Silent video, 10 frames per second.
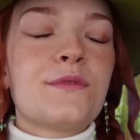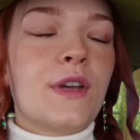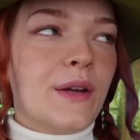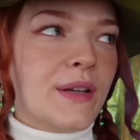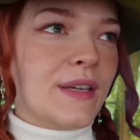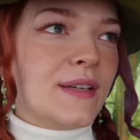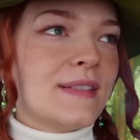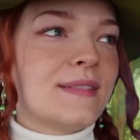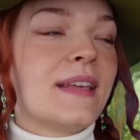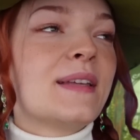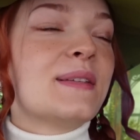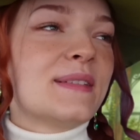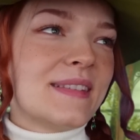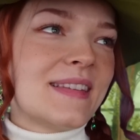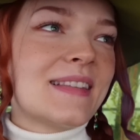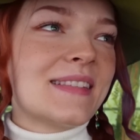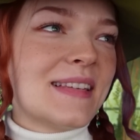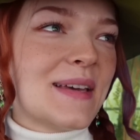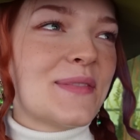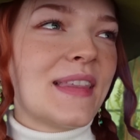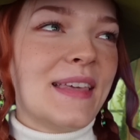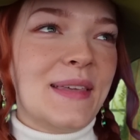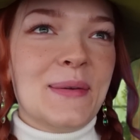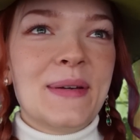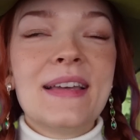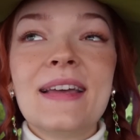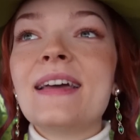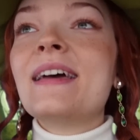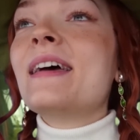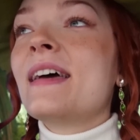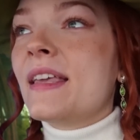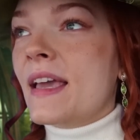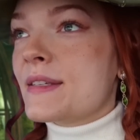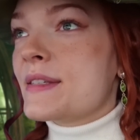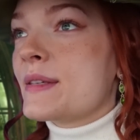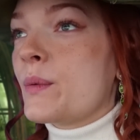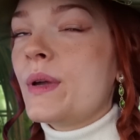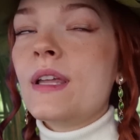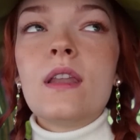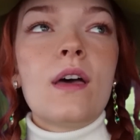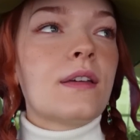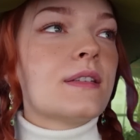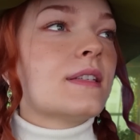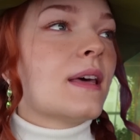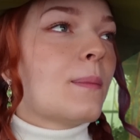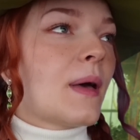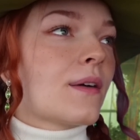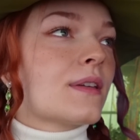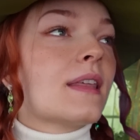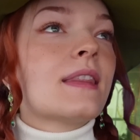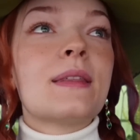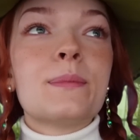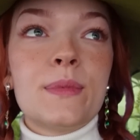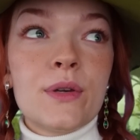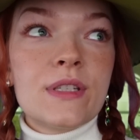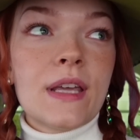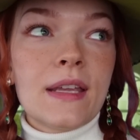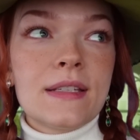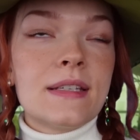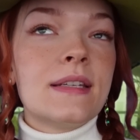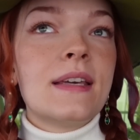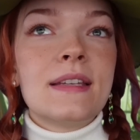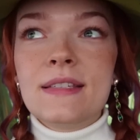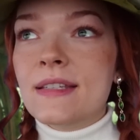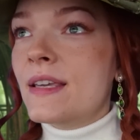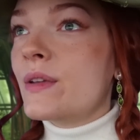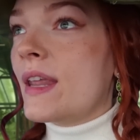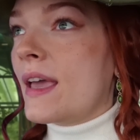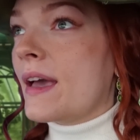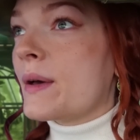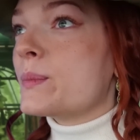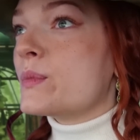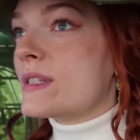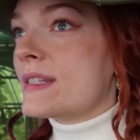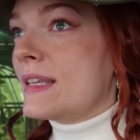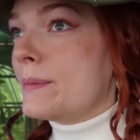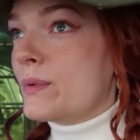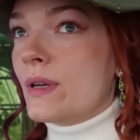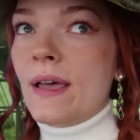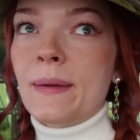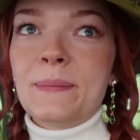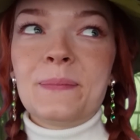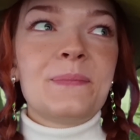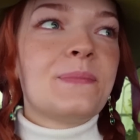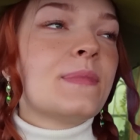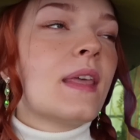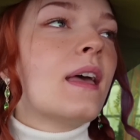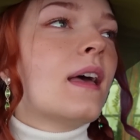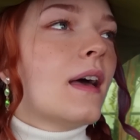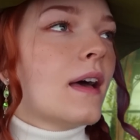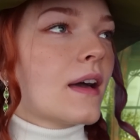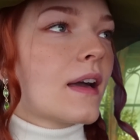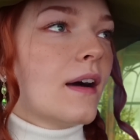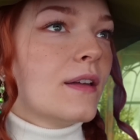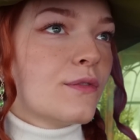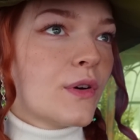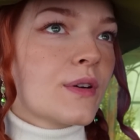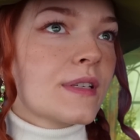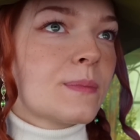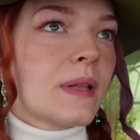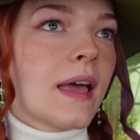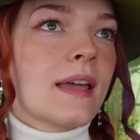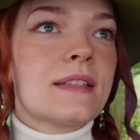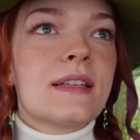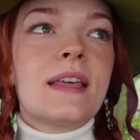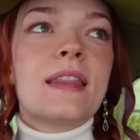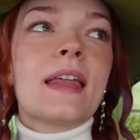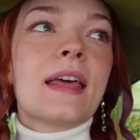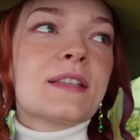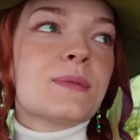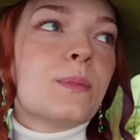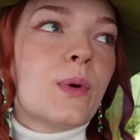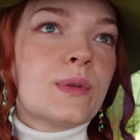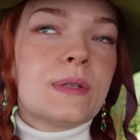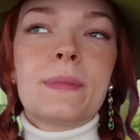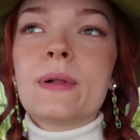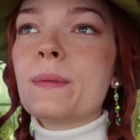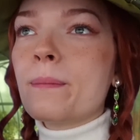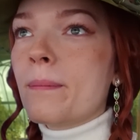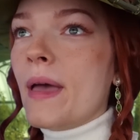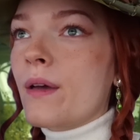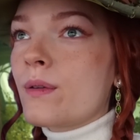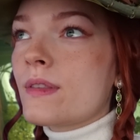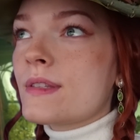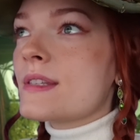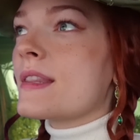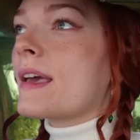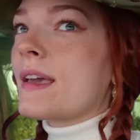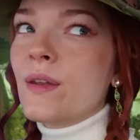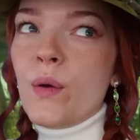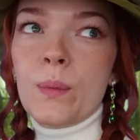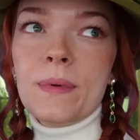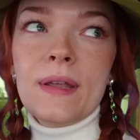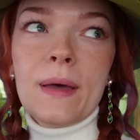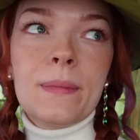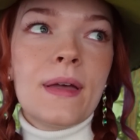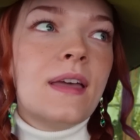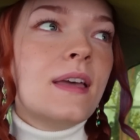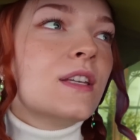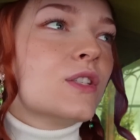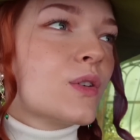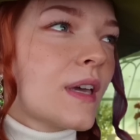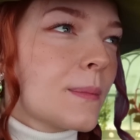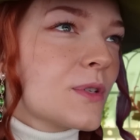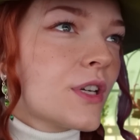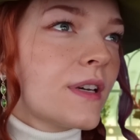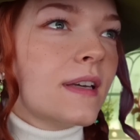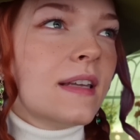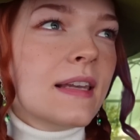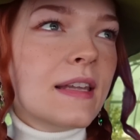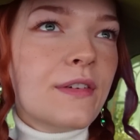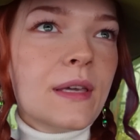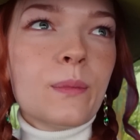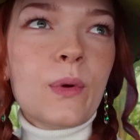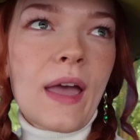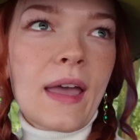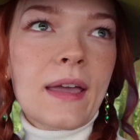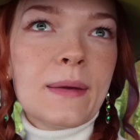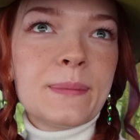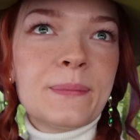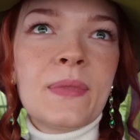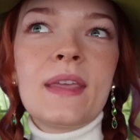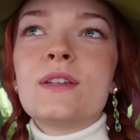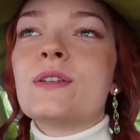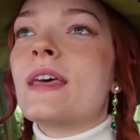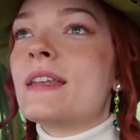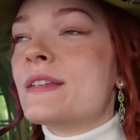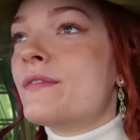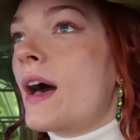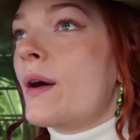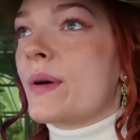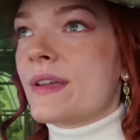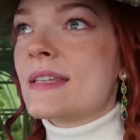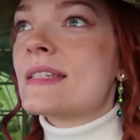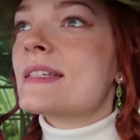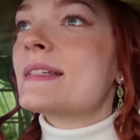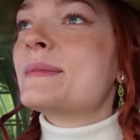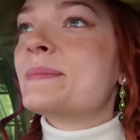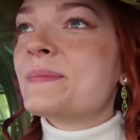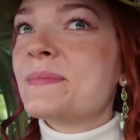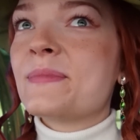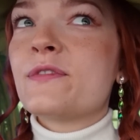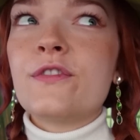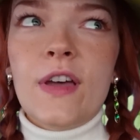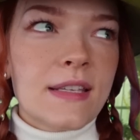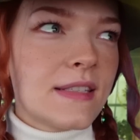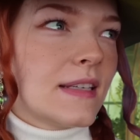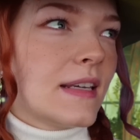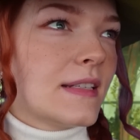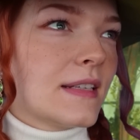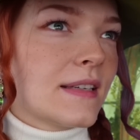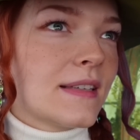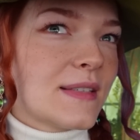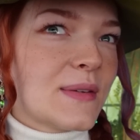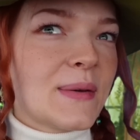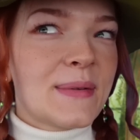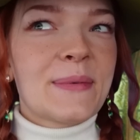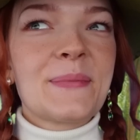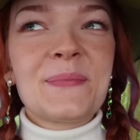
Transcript: Very good. That's enough, thank you. Yes, we learned about the mutated Dionea muscipula, a carnivorous plant that has multiple mouths that can open up to capture living prey, to then devour it. Fascinating, is it not?